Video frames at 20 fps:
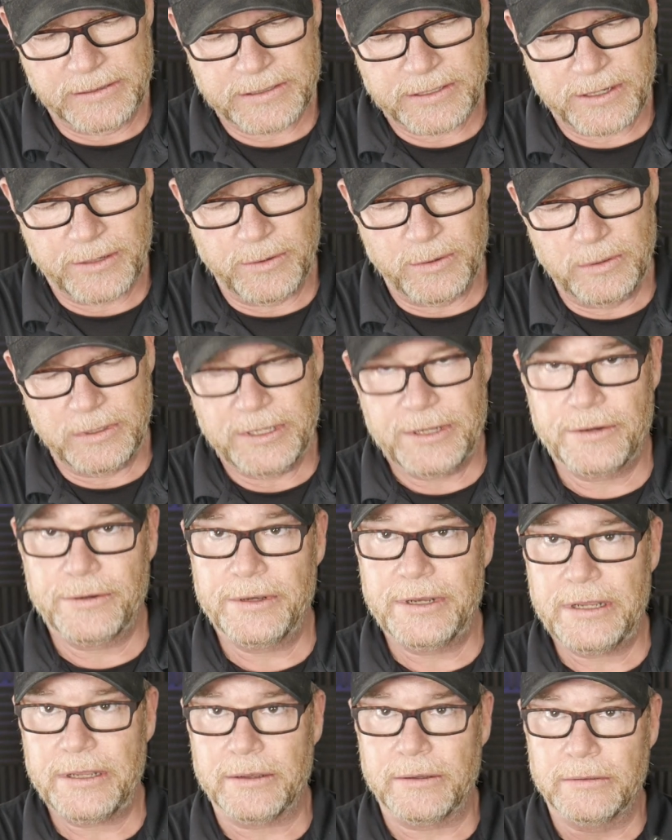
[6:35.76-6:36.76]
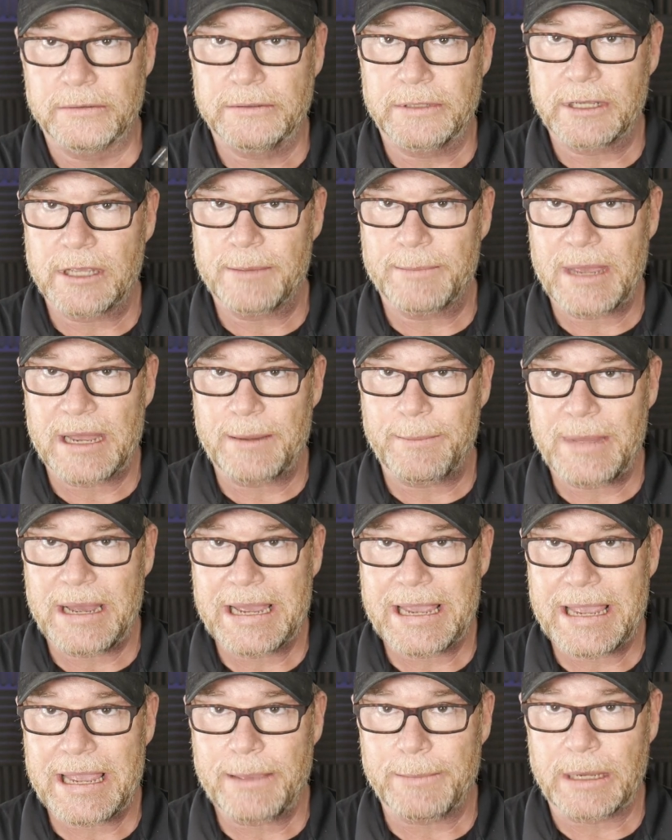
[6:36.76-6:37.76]
Cool little deal to come out of
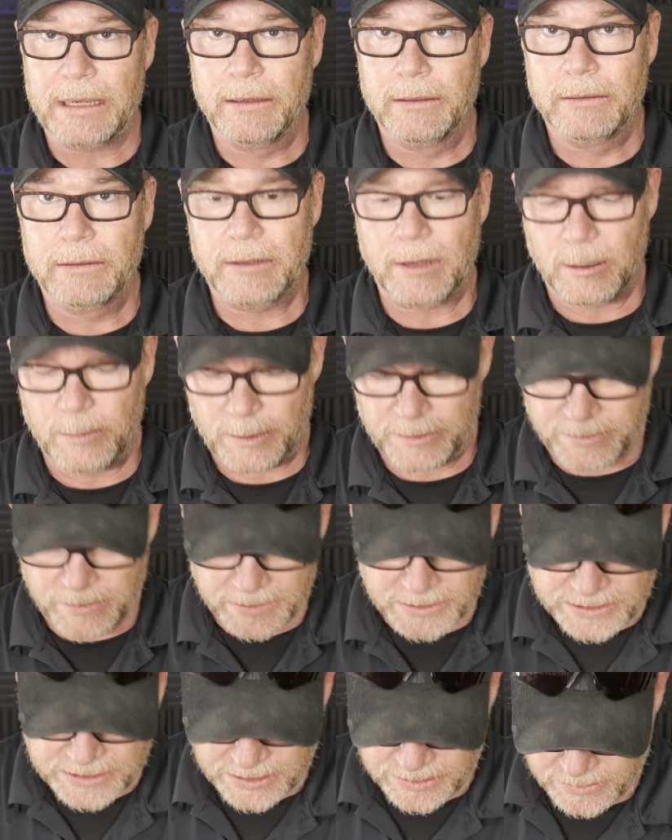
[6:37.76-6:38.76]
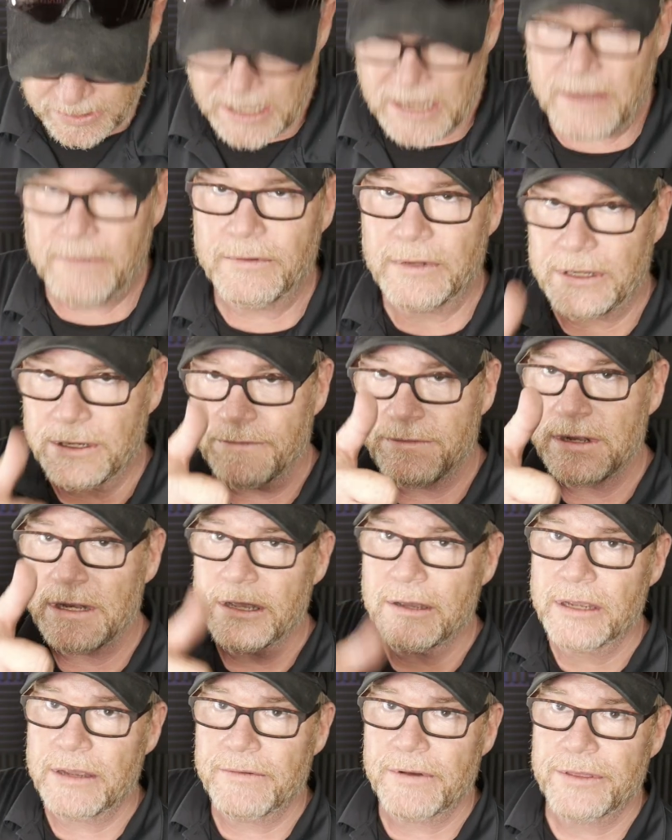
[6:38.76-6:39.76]
Miami. Kotaboy 32. If you like the
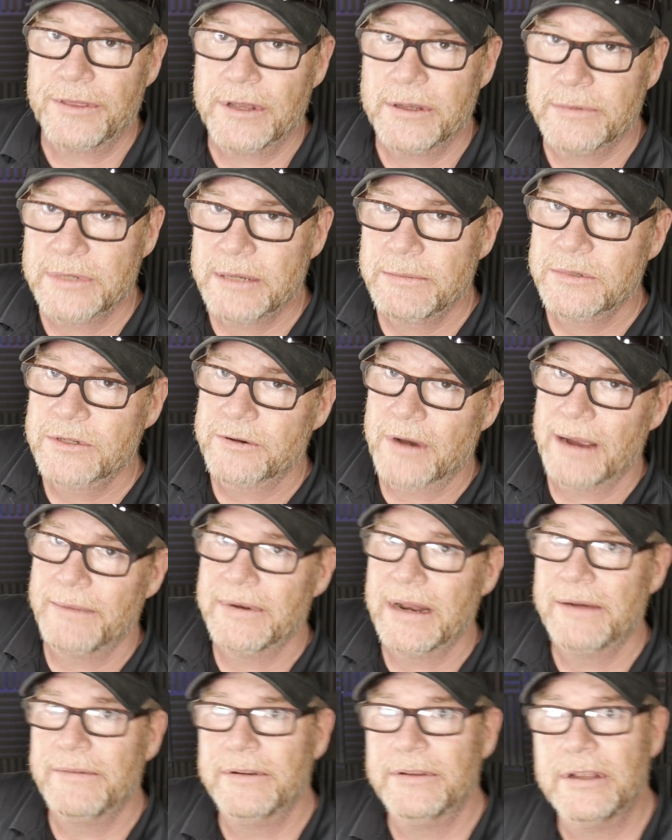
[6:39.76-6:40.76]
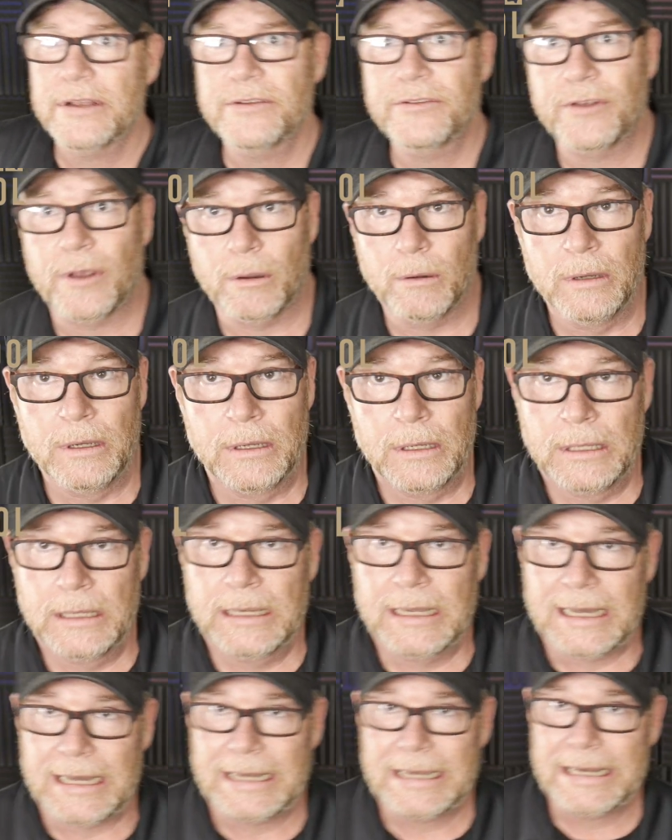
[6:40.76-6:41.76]
video, give it a thumbs up, subscribe, and haven't done so.
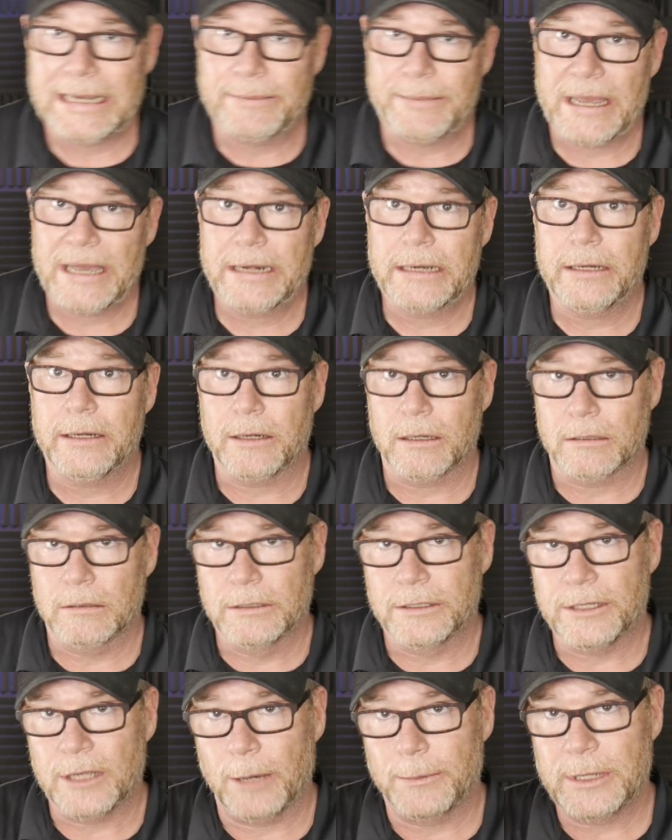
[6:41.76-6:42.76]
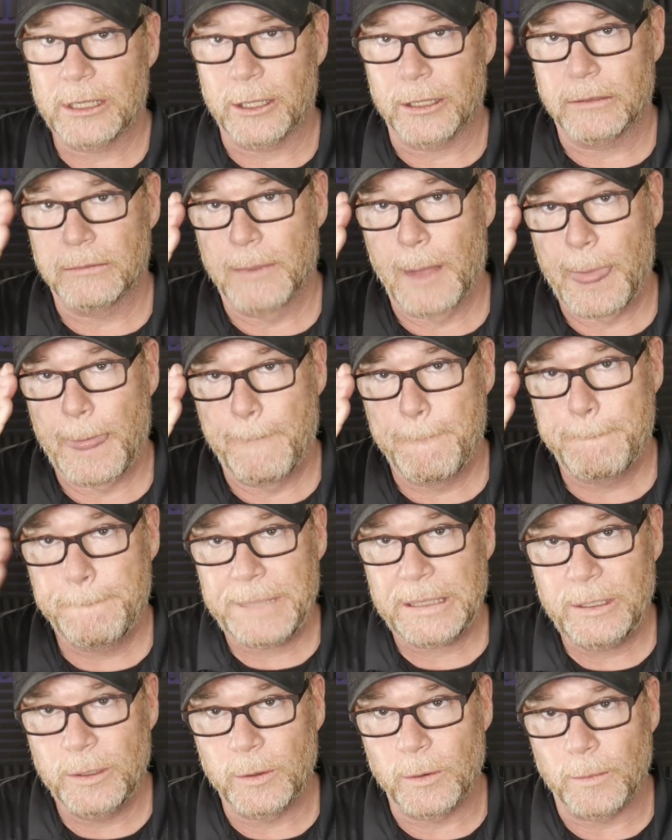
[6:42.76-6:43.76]
I am out of here. Y'all be good.
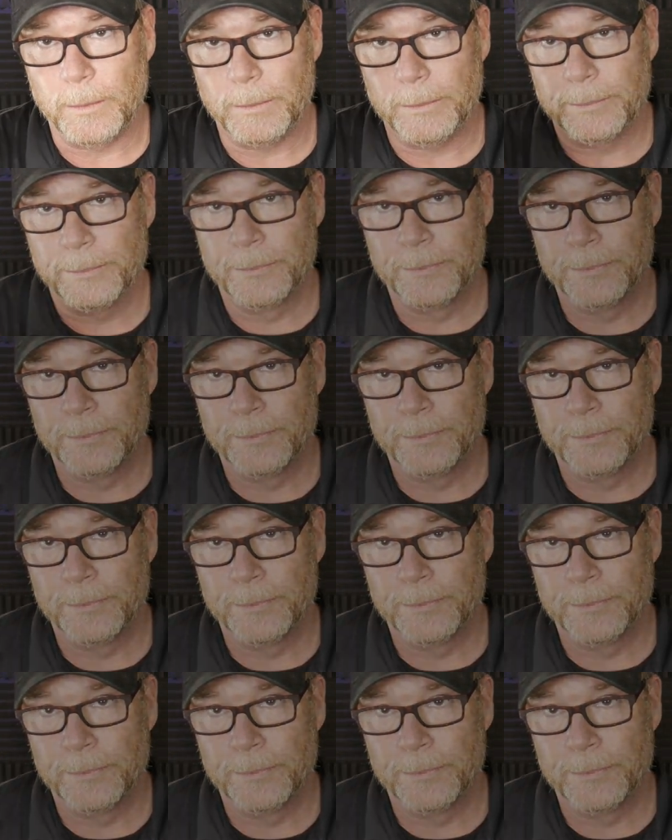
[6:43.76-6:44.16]
Boom.